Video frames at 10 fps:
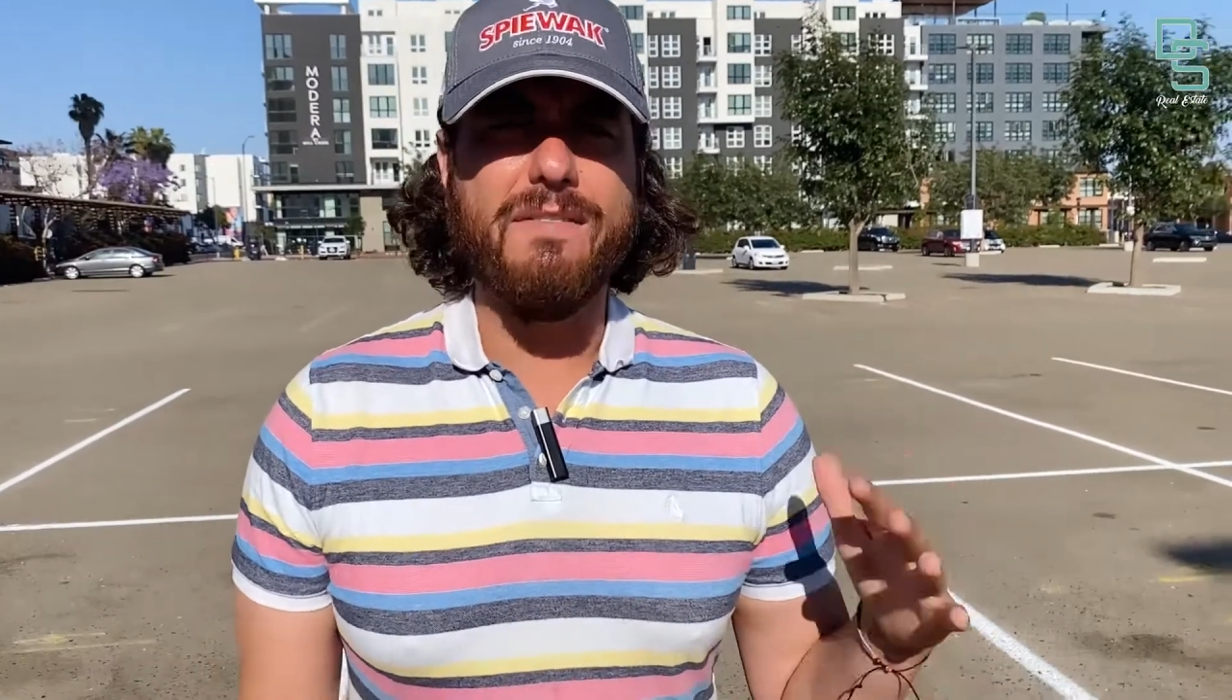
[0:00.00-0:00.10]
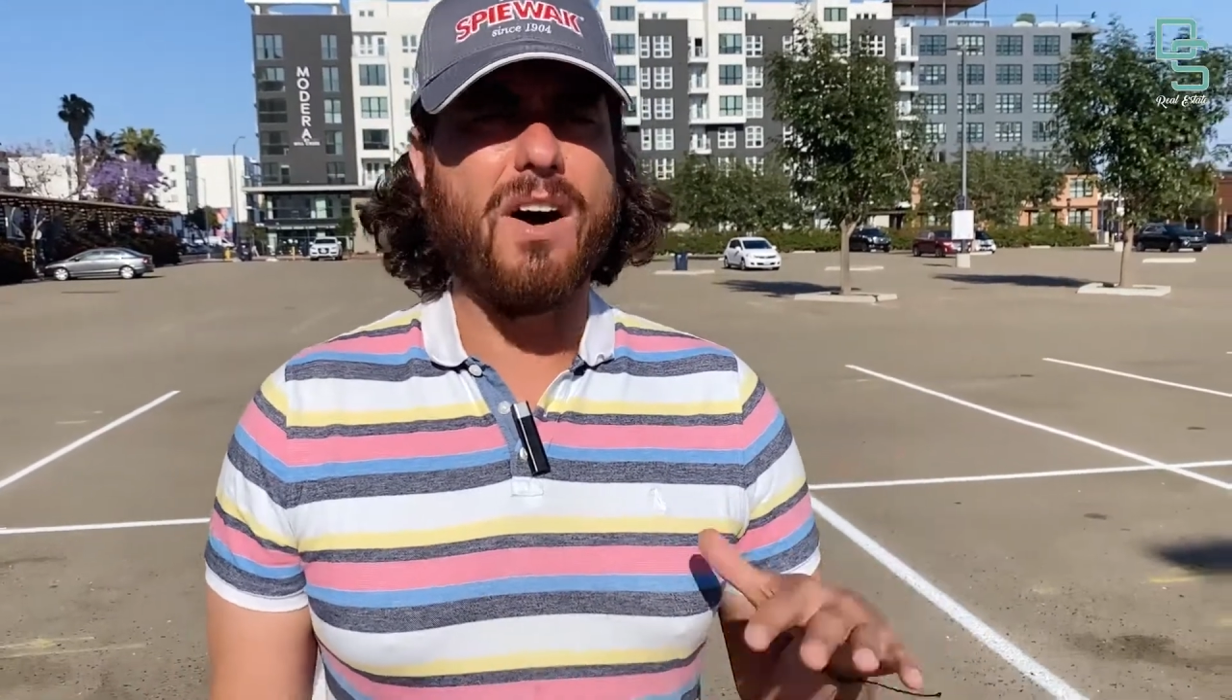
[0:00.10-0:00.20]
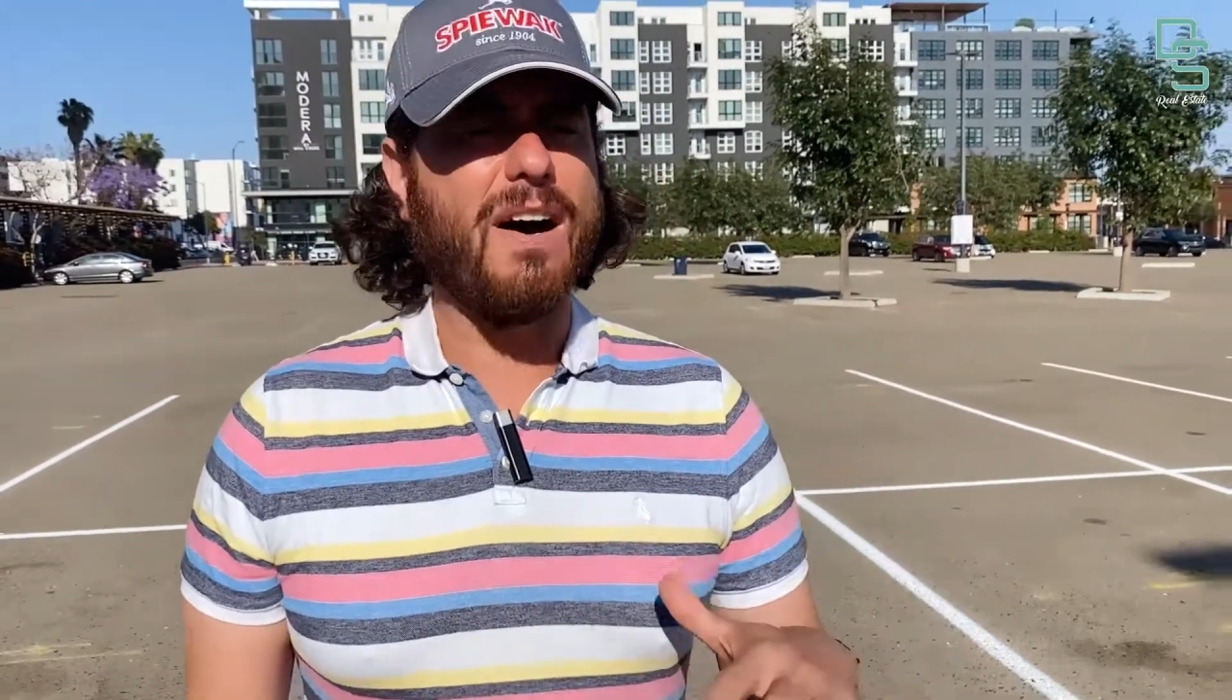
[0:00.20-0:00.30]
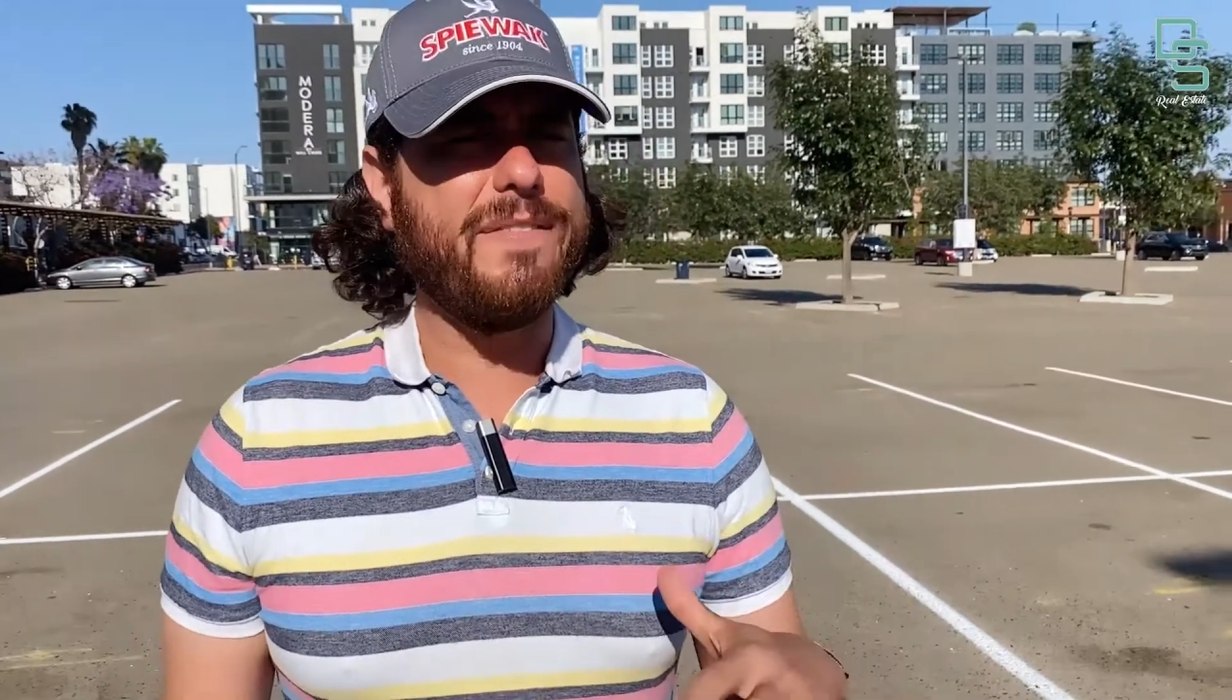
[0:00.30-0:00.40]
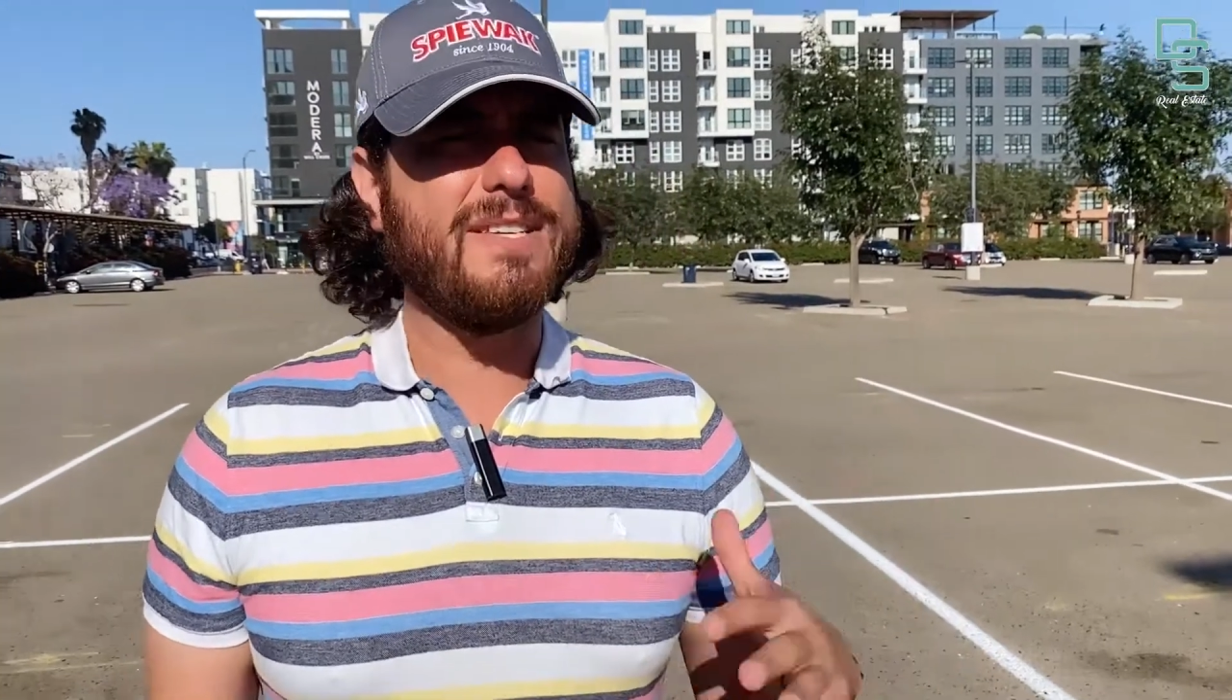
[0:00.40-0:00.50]

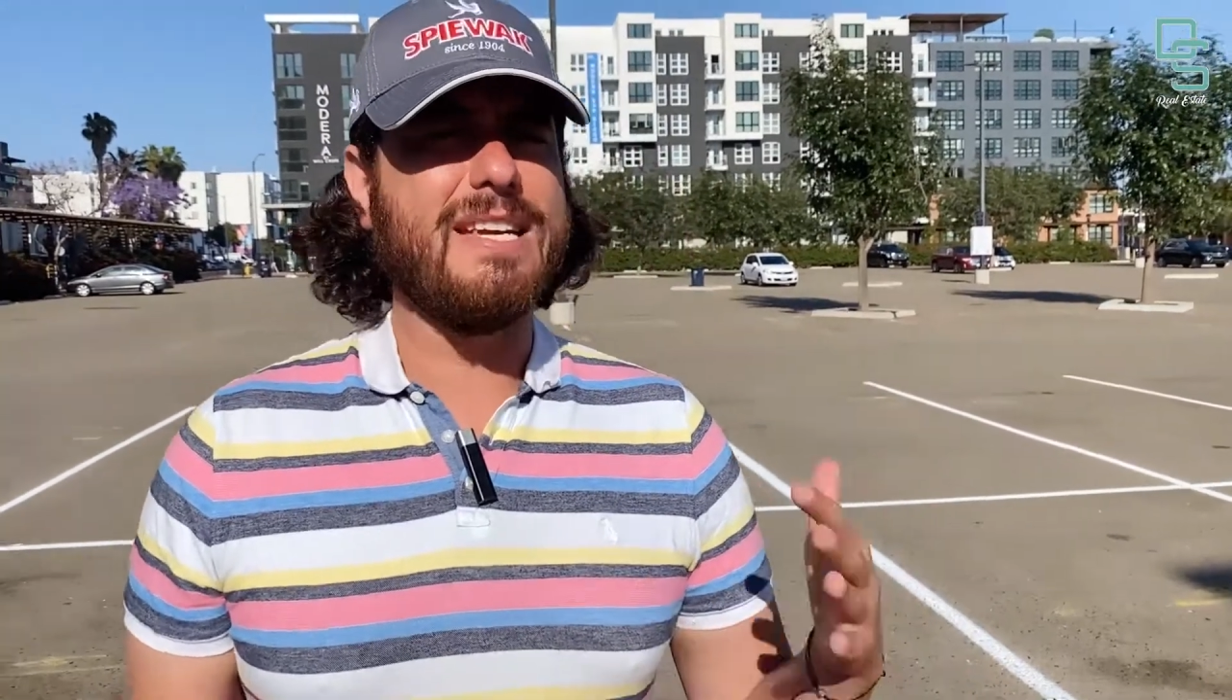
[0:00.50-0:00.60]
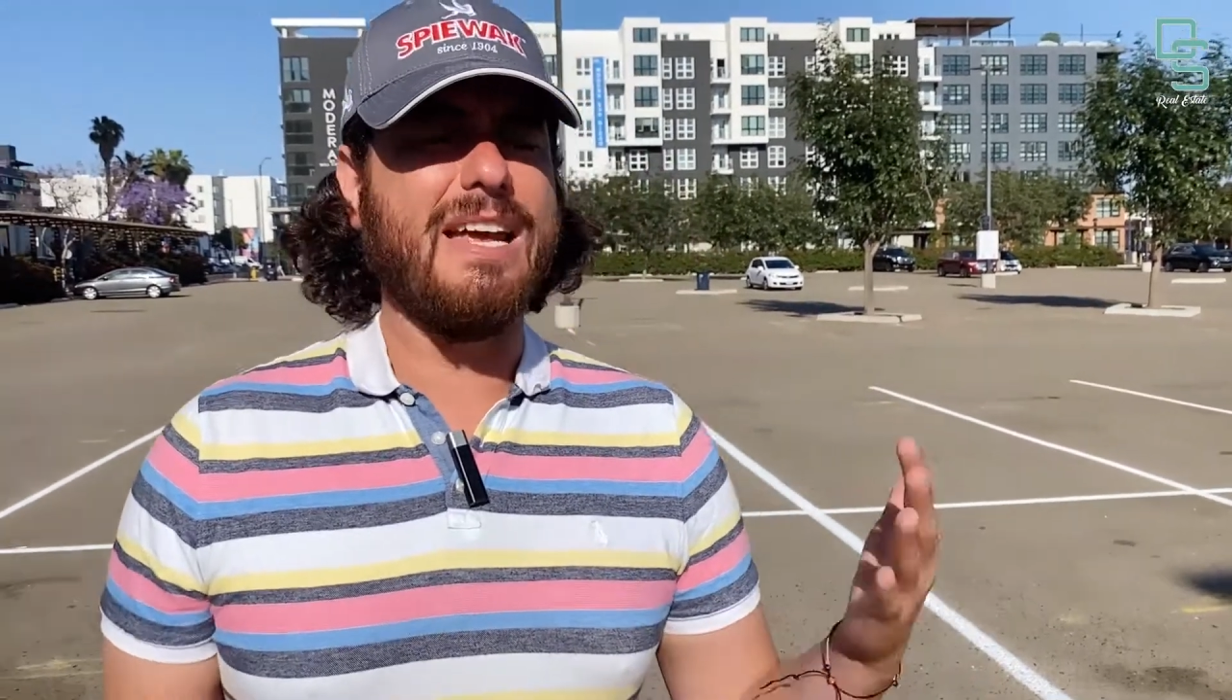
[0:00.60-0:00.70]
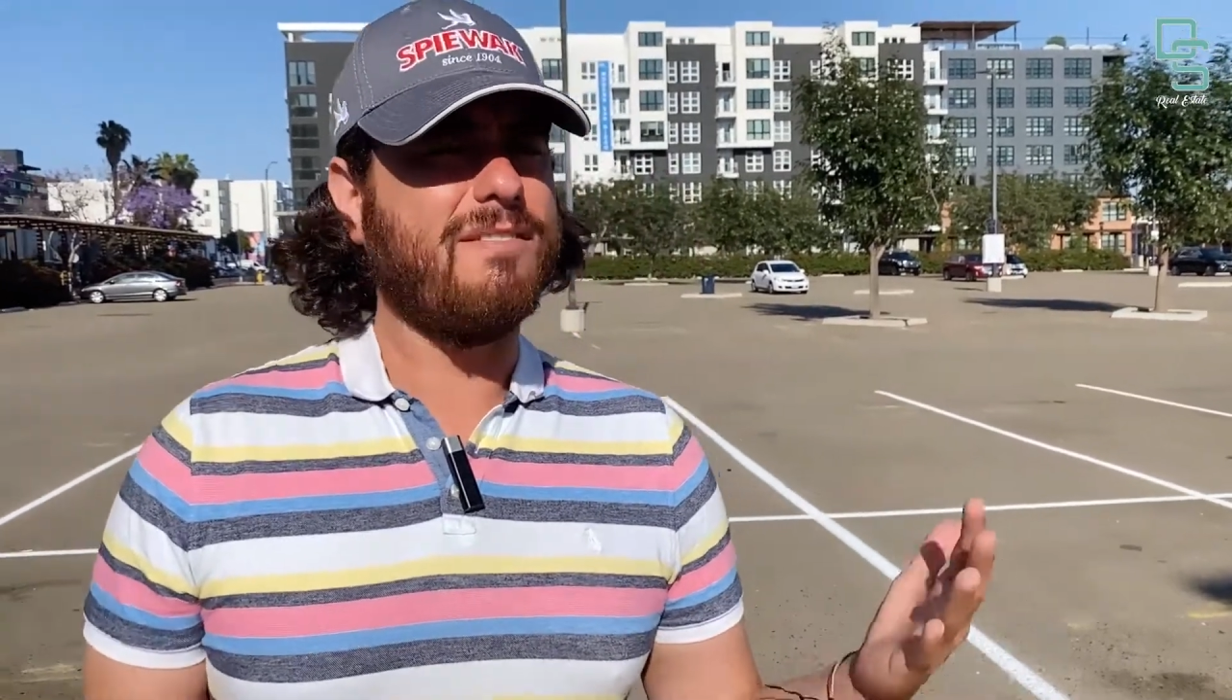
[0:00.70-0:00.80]
office and